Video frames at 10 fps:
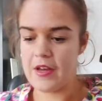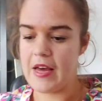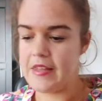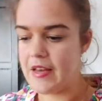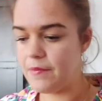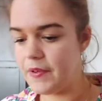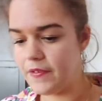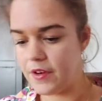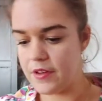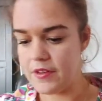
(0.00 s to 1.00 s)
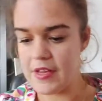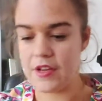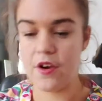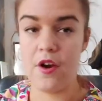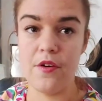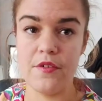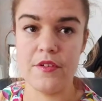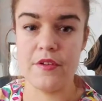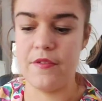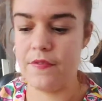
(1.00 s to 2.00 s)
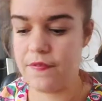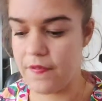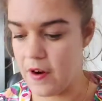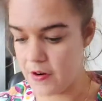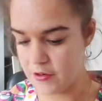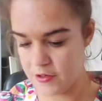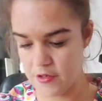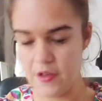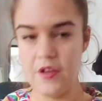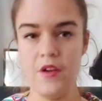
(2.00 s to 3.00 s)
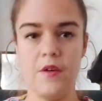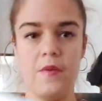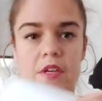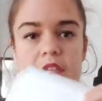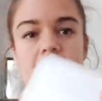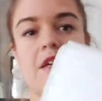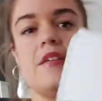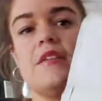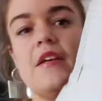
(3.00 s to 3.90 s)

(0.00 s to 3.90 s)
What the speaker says: And then we've got the coat front, which is